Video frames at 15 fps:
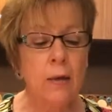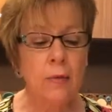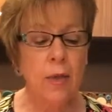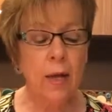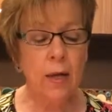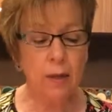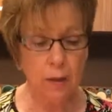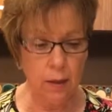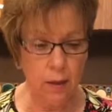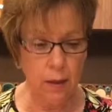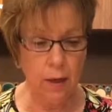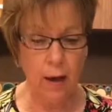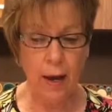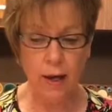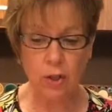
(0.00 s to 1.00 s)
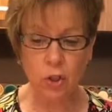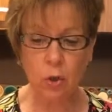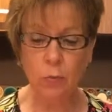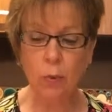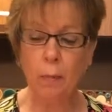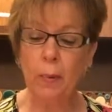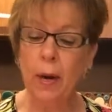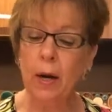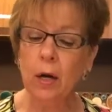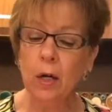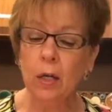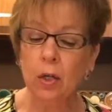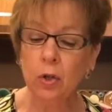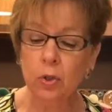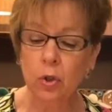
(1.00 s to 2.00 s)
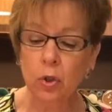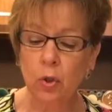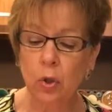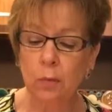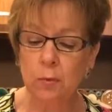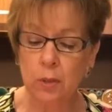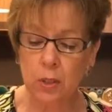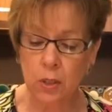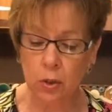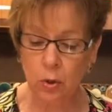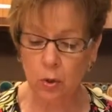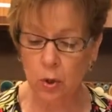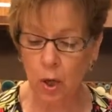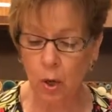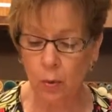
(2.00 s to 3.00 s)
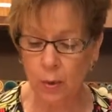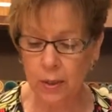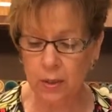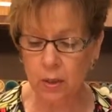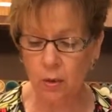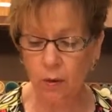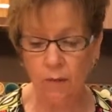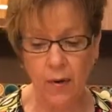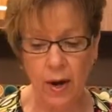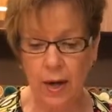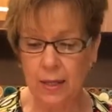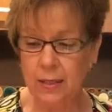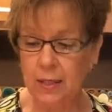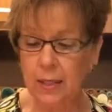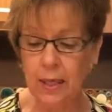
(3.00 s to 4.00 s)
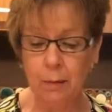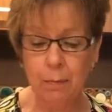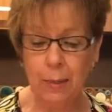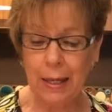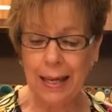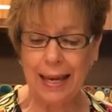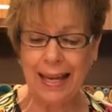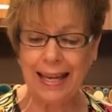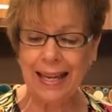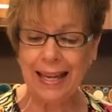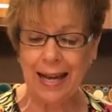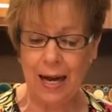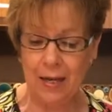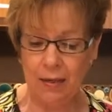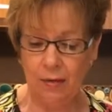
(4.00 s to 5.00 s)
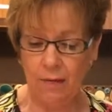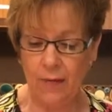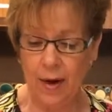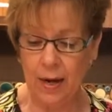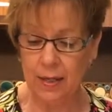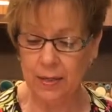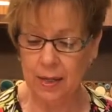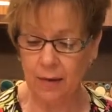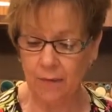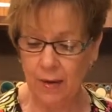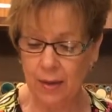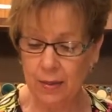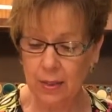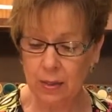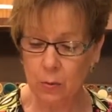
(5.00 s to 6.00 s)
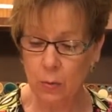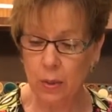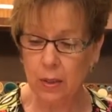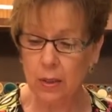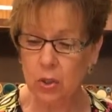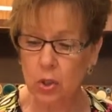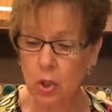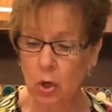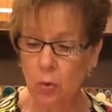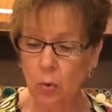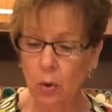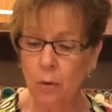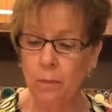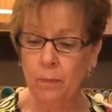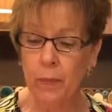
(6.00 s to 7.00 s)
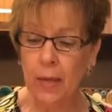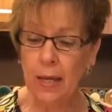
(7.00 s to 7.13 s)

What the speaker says: Then, as you're preparing your tulips to go into a vase, it can be any kind of vase. I found this one in the showroom.